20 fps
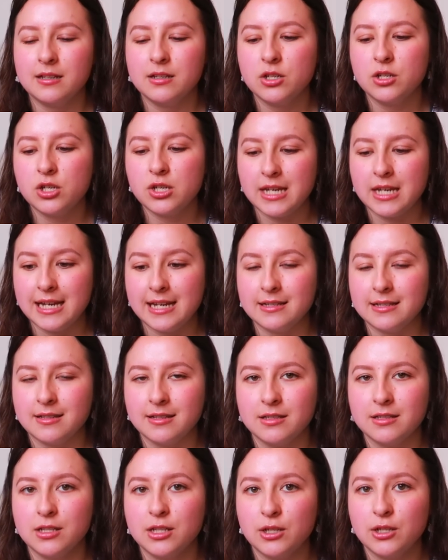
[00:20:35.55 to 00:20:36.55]

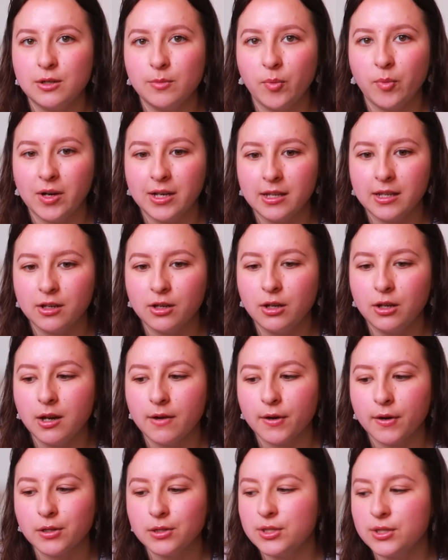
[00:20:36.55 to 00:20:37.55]
sheet to print the
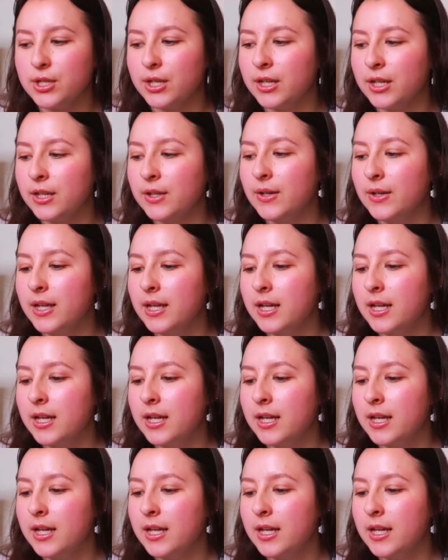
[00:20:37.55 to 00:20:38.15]
colour onto.